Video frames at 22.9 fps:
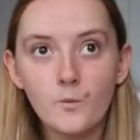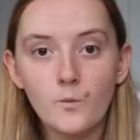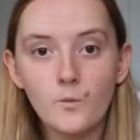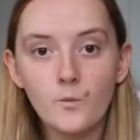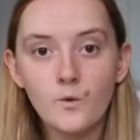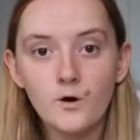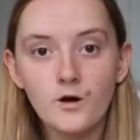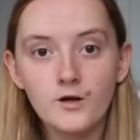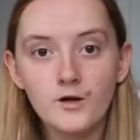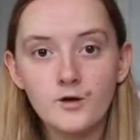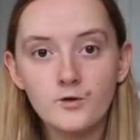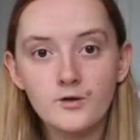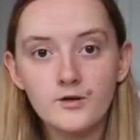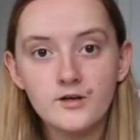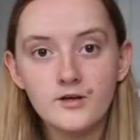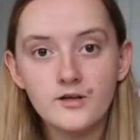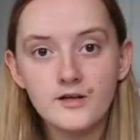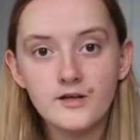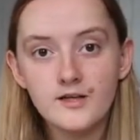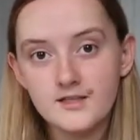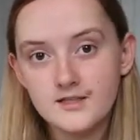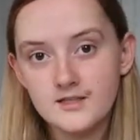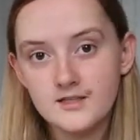why not
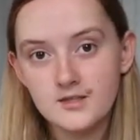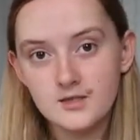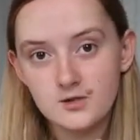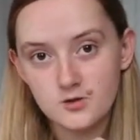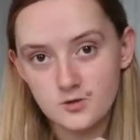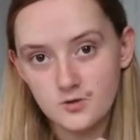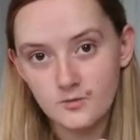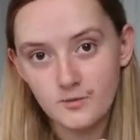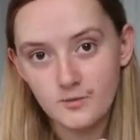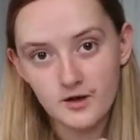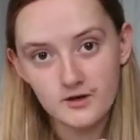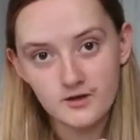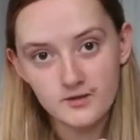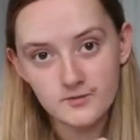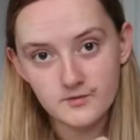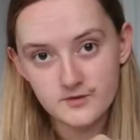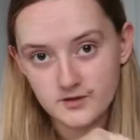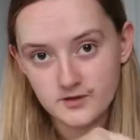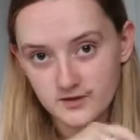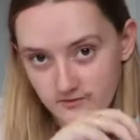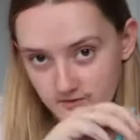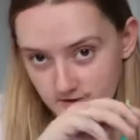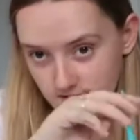continue to embarrass
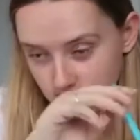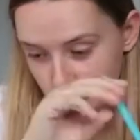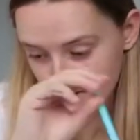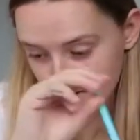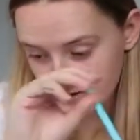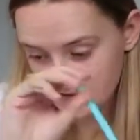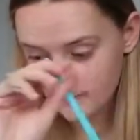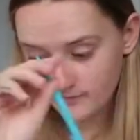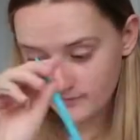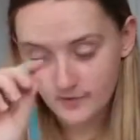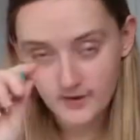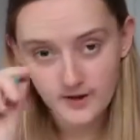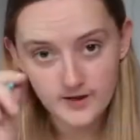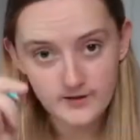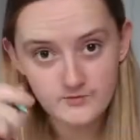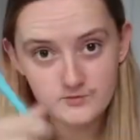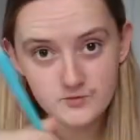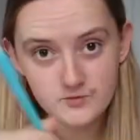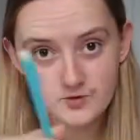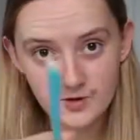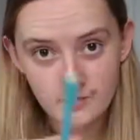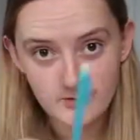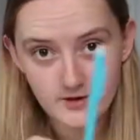myself on the internet by
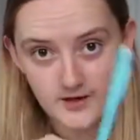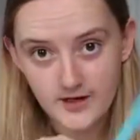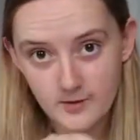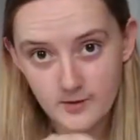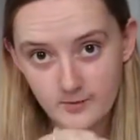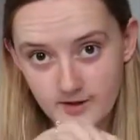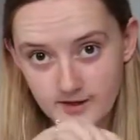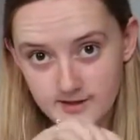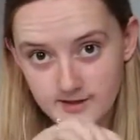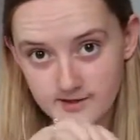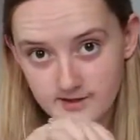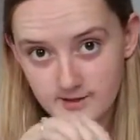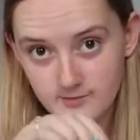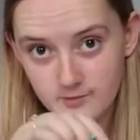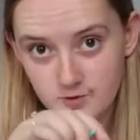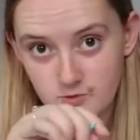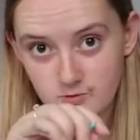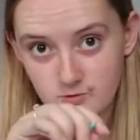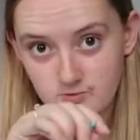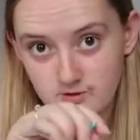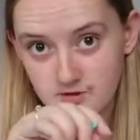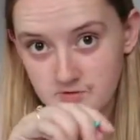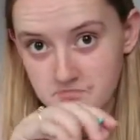showing how bad I am at
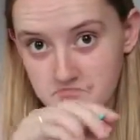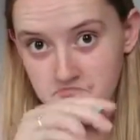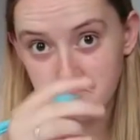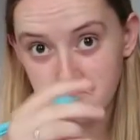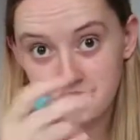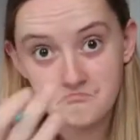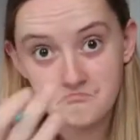drawing.